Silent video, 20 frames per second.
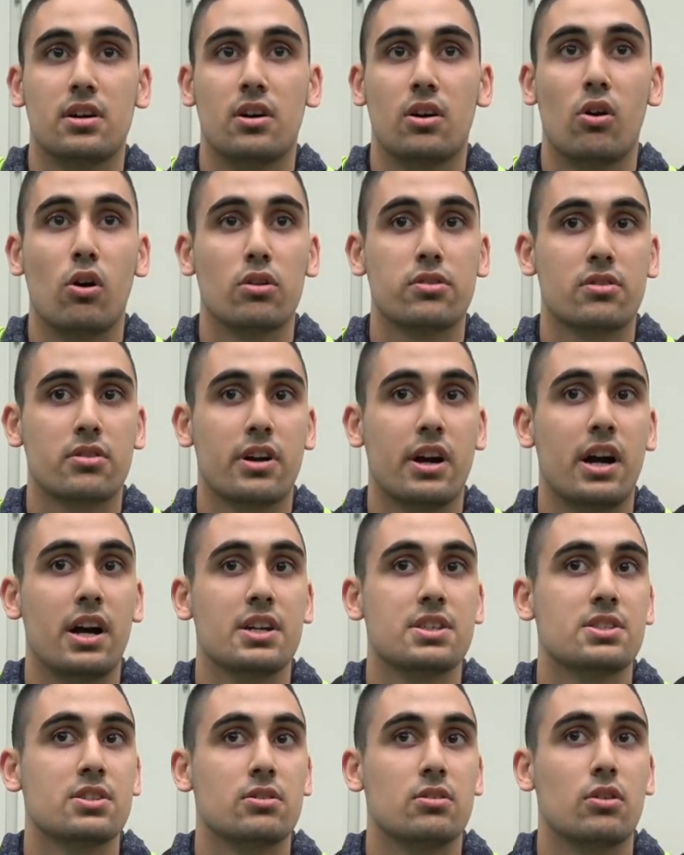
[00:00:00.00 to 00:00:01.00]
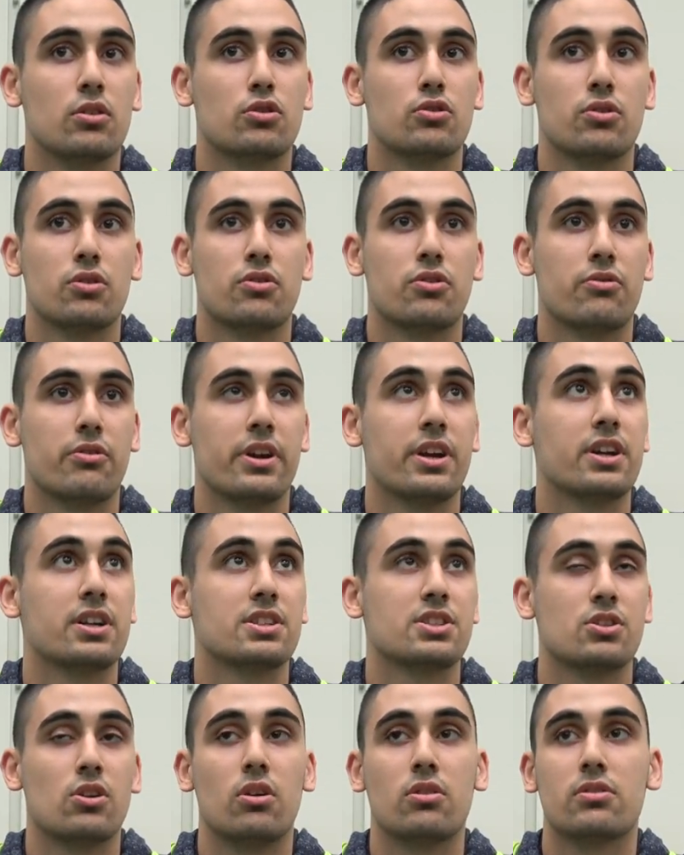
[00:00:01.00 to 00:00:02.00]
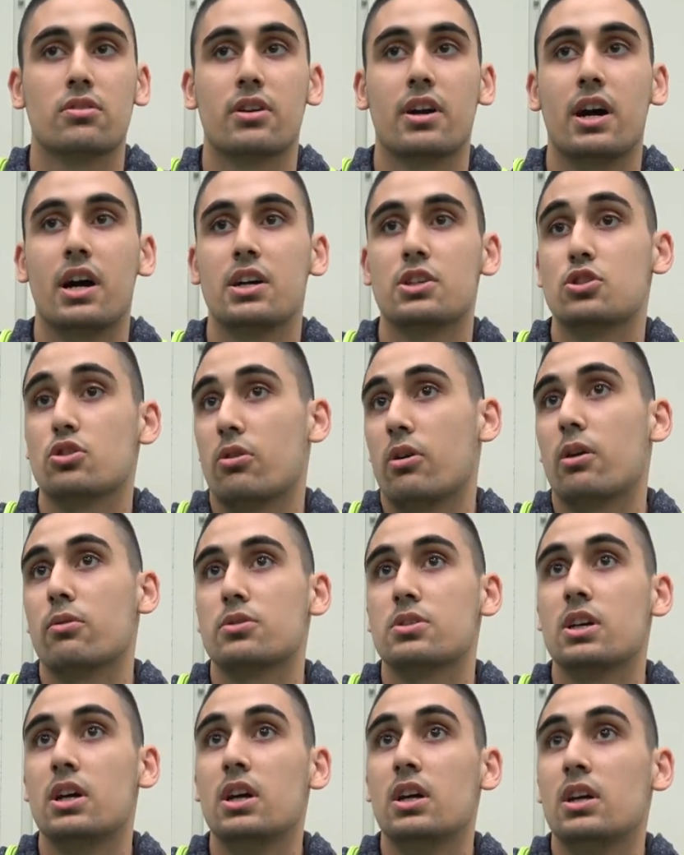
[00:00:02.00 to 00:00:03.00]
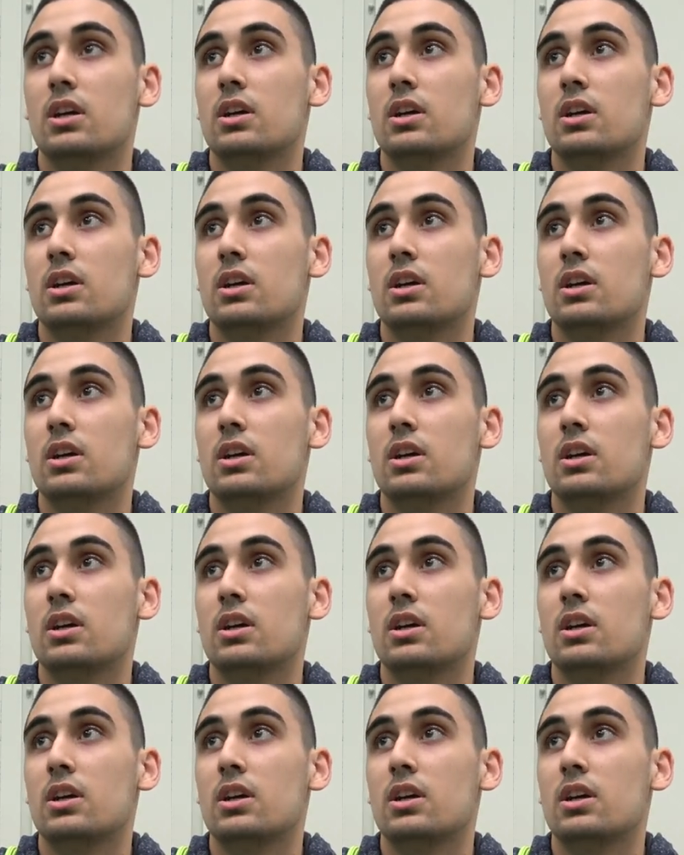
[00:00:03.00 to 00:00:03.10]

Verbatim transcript: older guys, you know, two, three years older guys. So I was